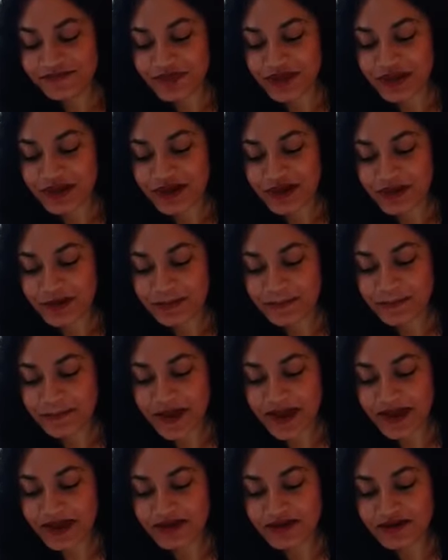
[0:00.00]
Um,
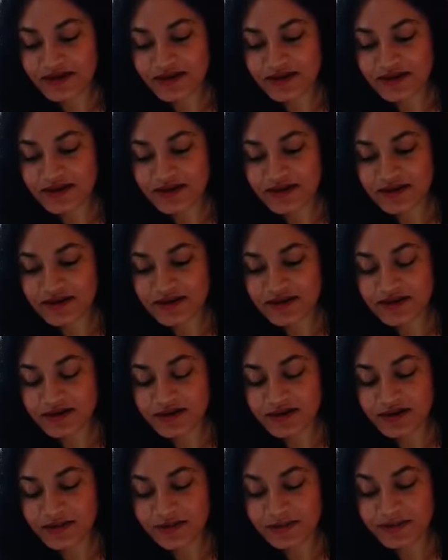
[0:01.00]
and
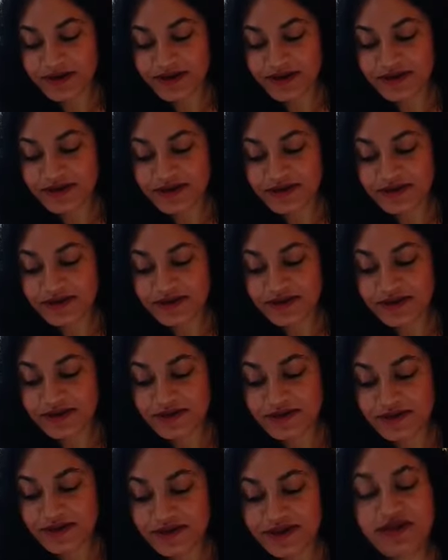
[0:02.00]
uh, but
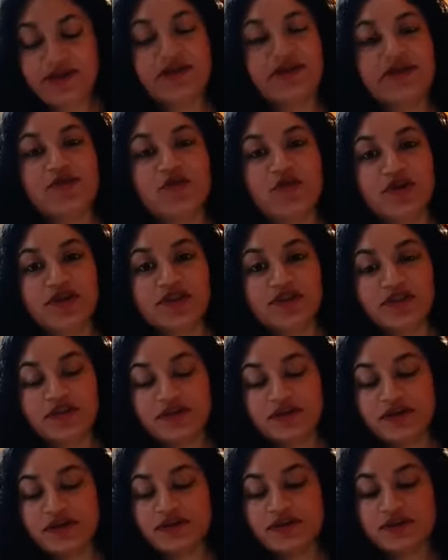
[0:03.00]
it didn't. It
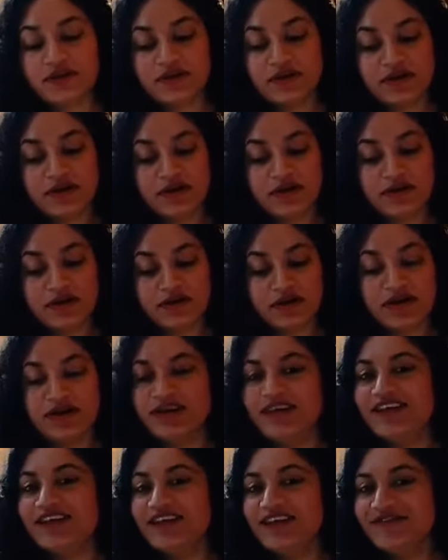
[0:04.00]
wasn't uh,
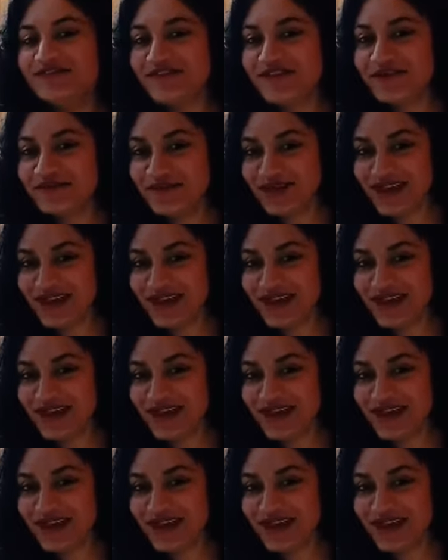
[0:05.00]
healing for me.